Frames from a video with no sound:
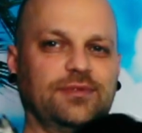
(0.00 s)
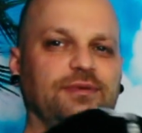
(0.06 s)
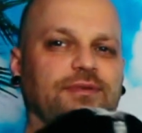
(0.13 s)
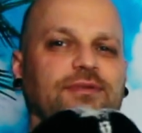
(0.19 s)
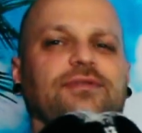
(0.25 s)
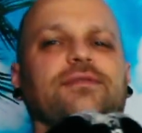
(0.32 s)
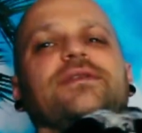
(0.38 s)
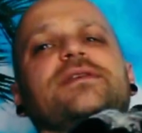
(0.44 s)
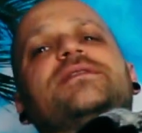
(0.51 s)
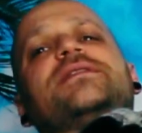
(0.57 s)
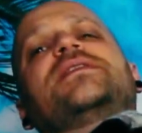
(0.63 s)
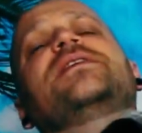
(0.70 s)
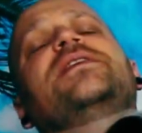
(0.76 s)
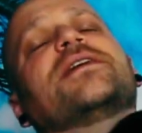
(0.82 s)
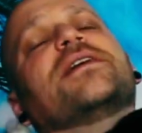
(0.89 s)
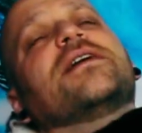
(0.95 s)
who is
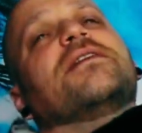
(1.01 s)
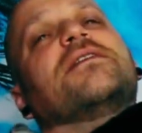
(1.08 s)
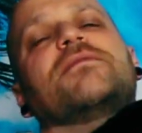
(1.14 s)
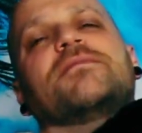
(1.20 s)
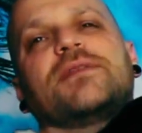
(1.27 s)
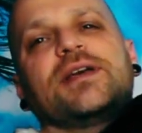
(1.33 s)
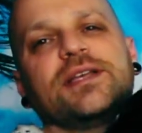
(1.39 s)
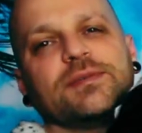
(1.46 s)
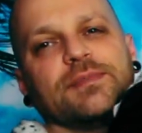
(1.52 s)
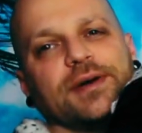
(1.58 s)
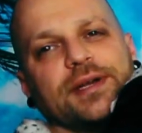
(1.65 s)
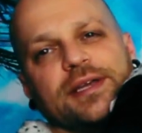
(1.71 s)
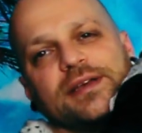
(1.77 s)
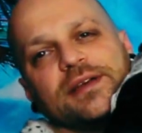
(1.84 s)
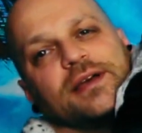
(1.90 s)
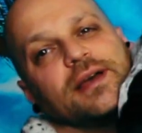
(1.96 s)
here. Ain't you,
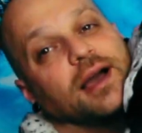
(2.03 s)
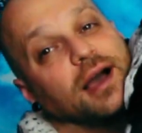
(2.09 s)
buddy?